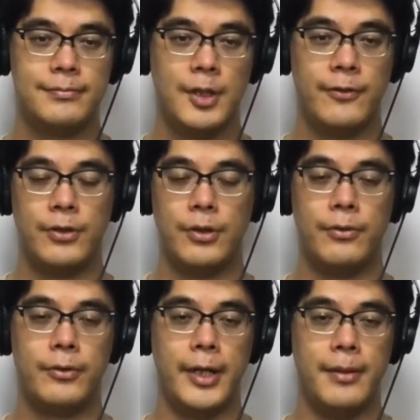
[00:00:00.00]

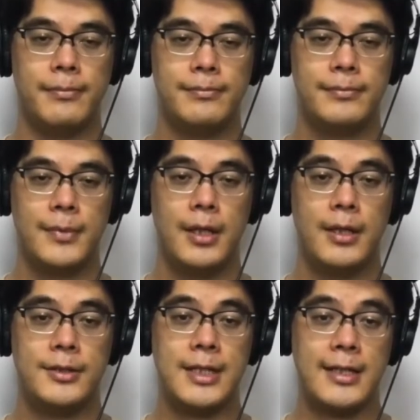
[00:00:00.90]
Footnote 3.
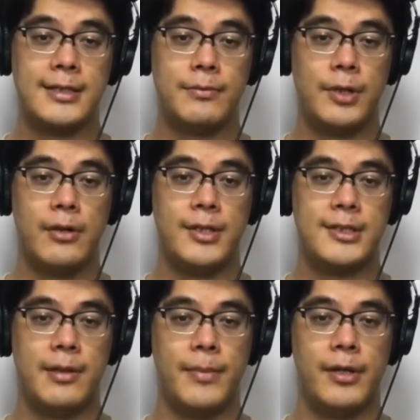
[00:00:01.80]
Jackson Browne is
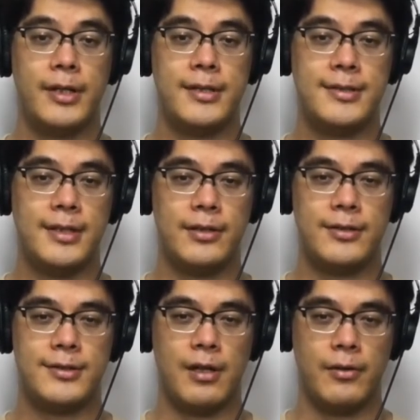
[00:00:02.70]
an American
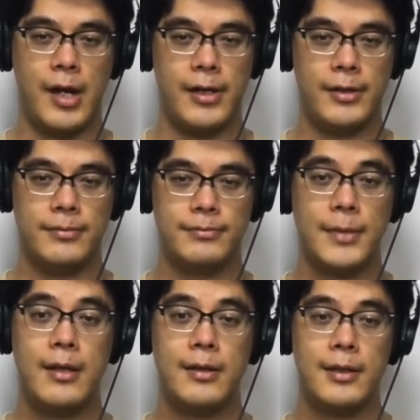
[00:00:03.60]
singer-songwriter.
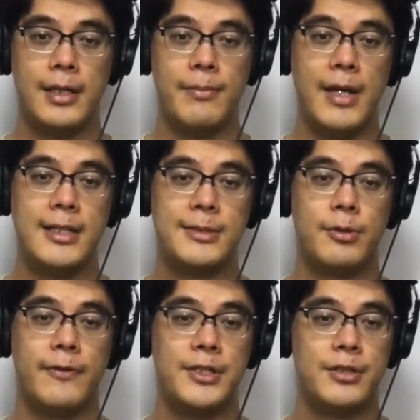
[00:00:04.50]
He made his
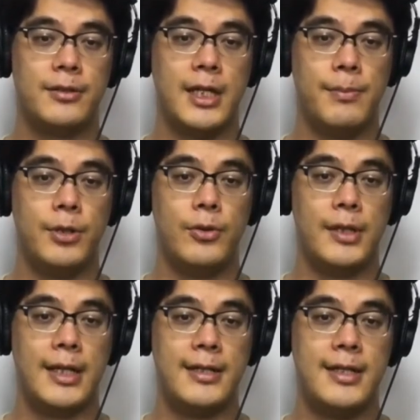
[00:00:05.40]
professional debut
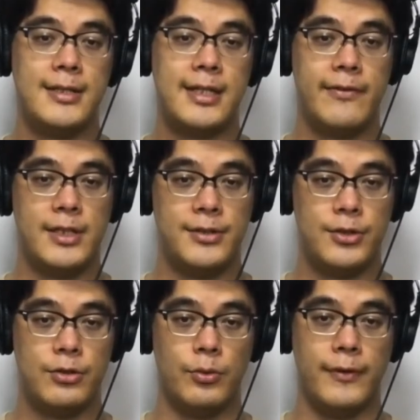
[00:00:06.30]
in
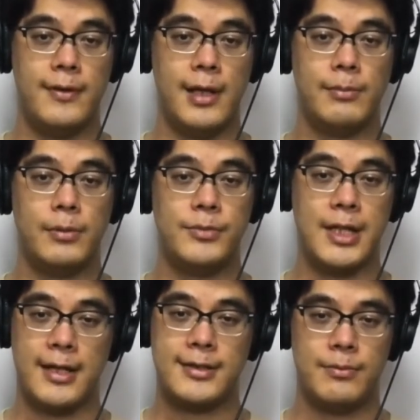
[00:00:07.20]
1972 with the album
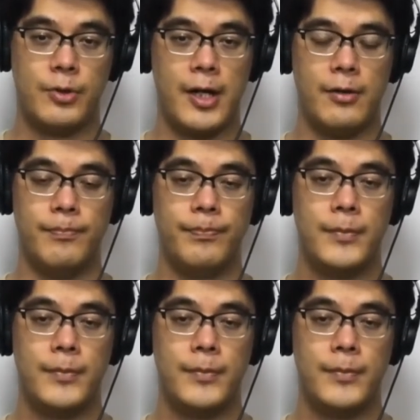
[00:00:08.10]
Jackson Browne.